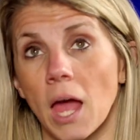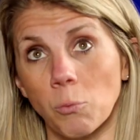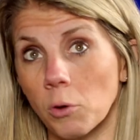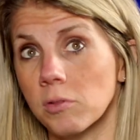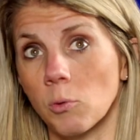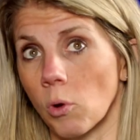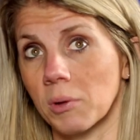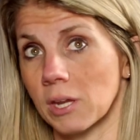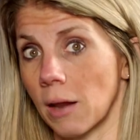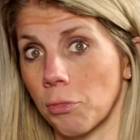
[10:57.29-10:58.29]
And we'll see
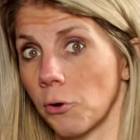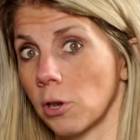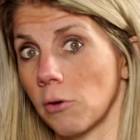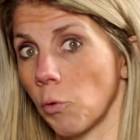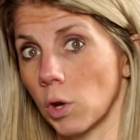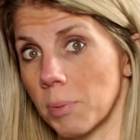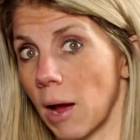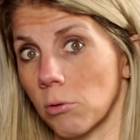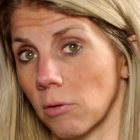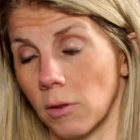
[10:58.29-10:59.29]
women gain 30 to 40
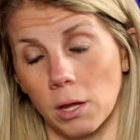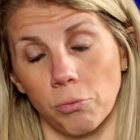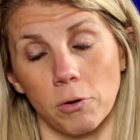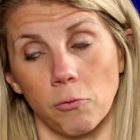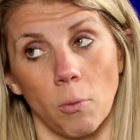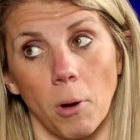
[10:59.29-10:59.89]
pounds in like 3 to 4